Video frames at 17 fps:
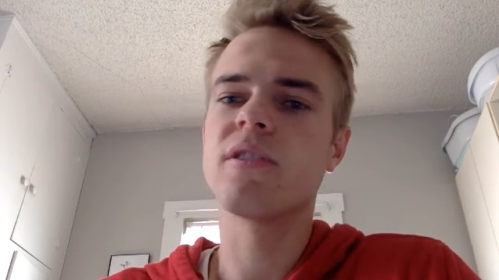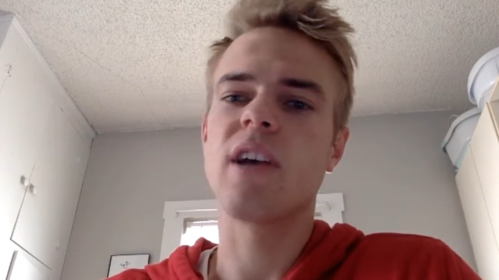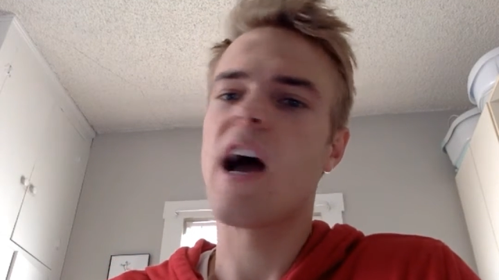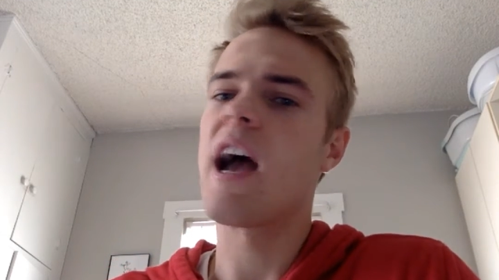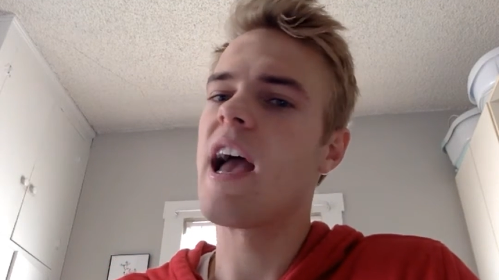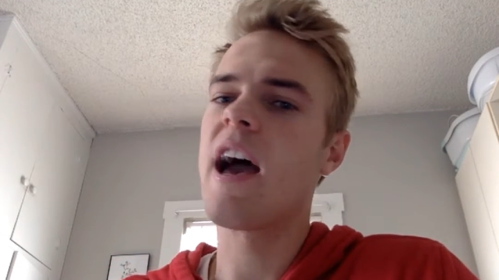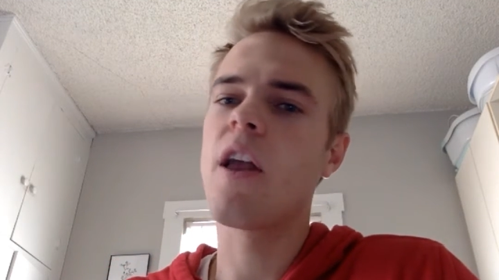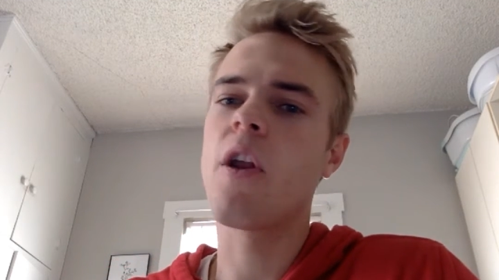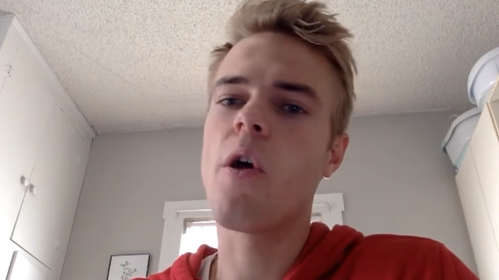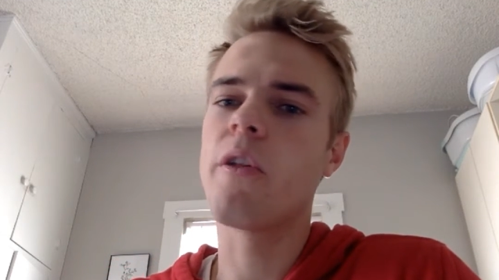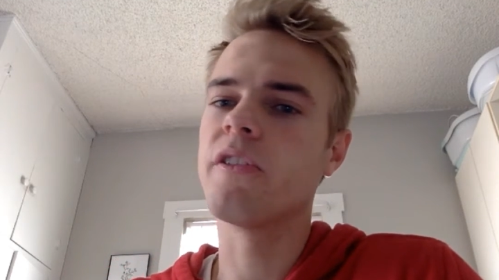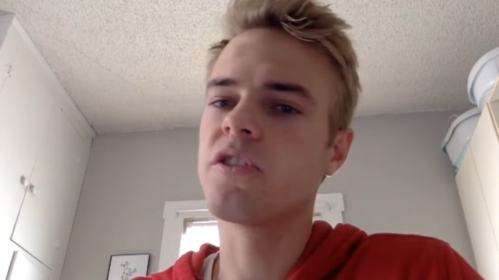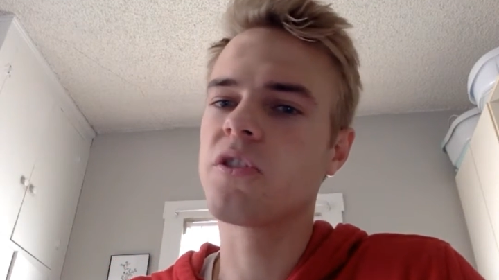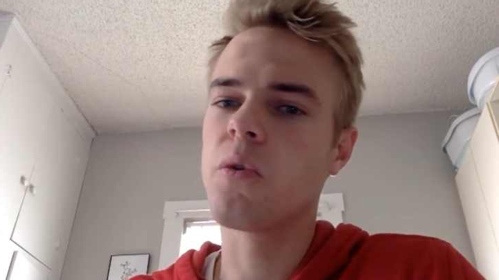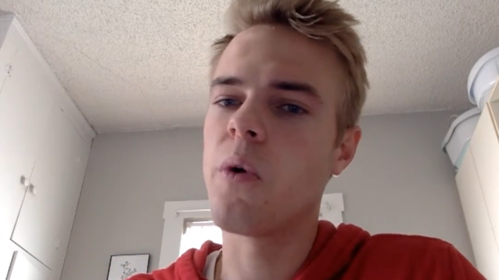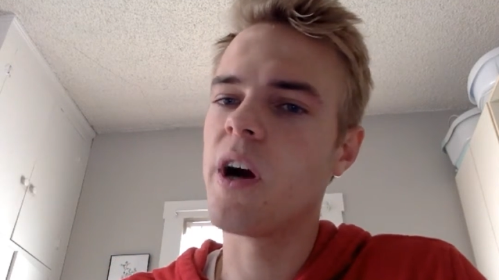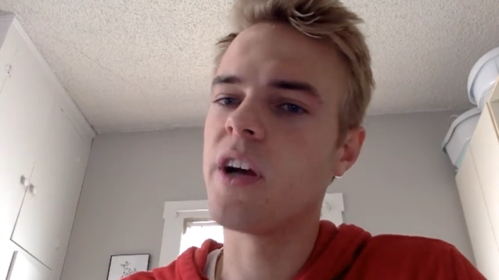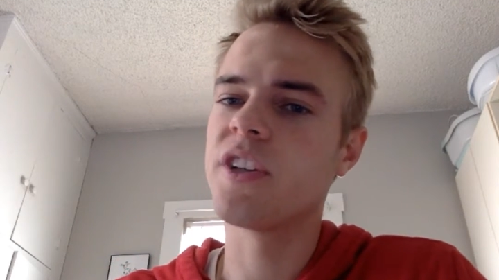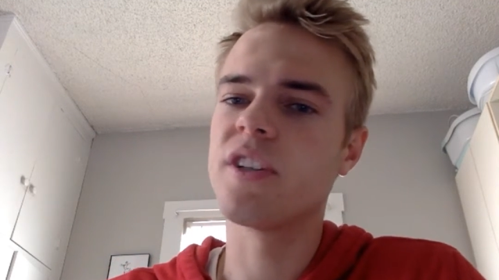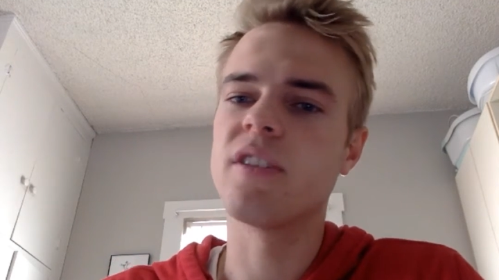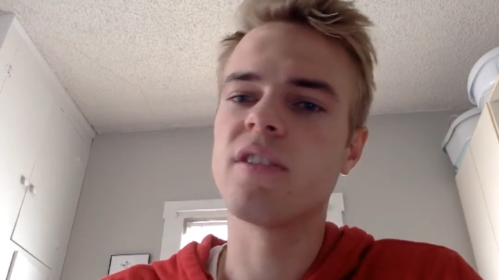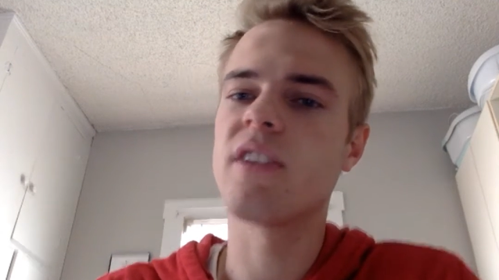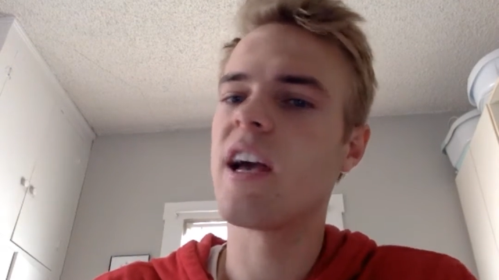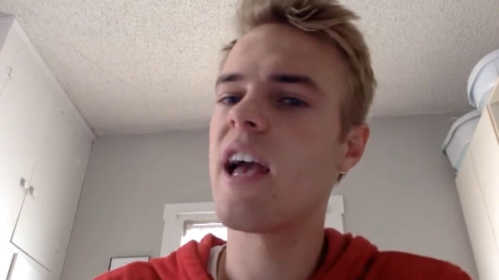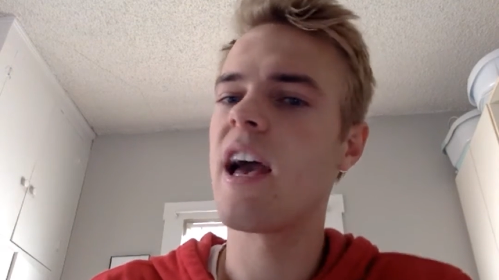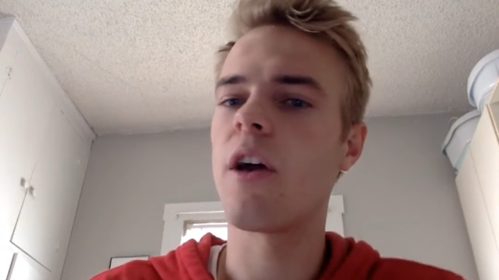I had all these
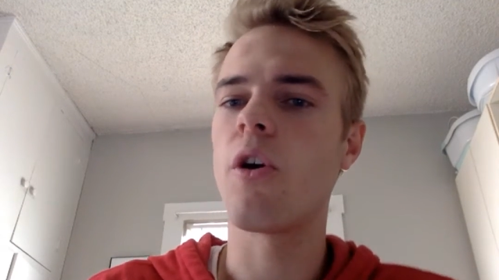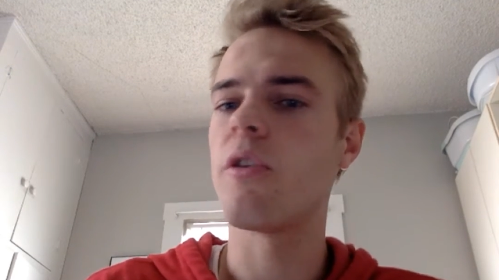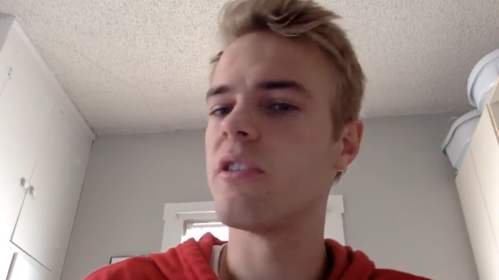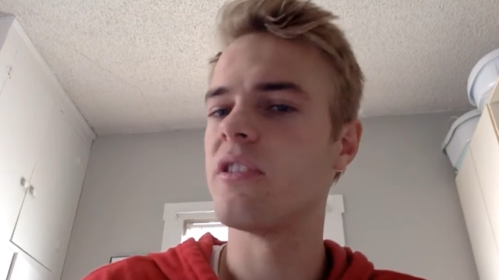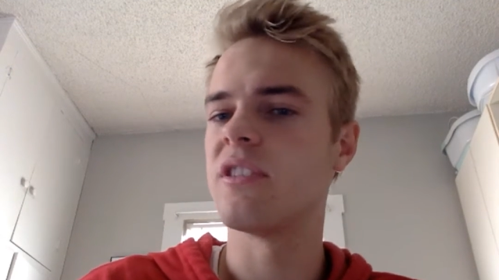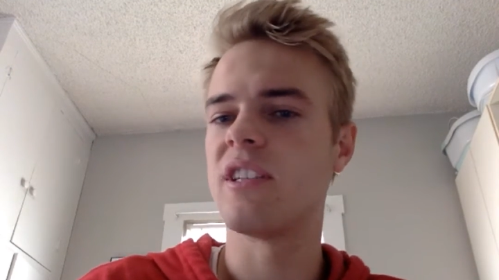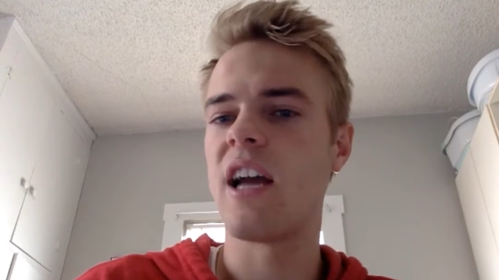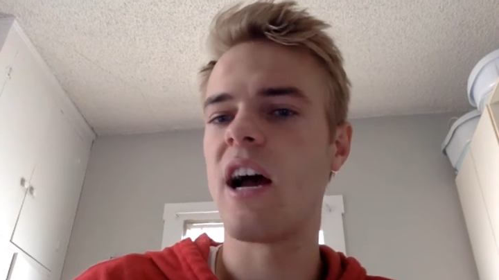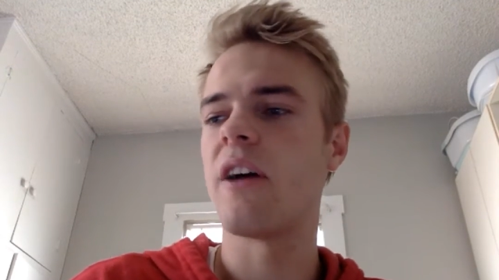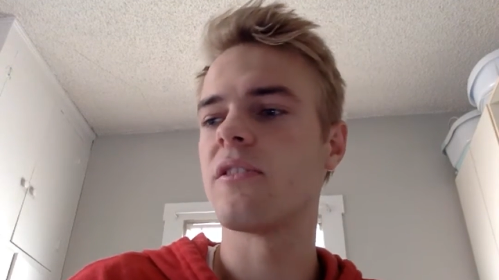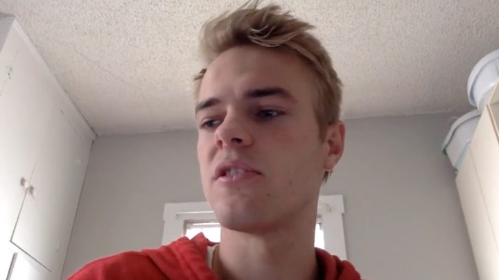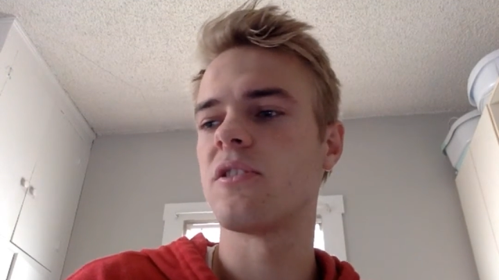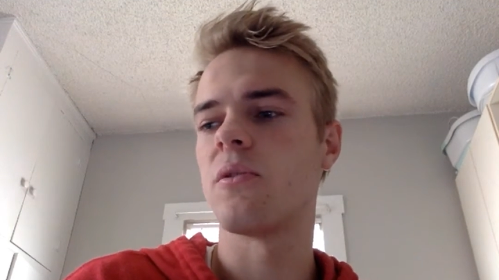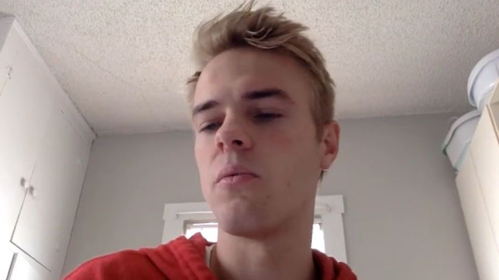questions, I had all these doubts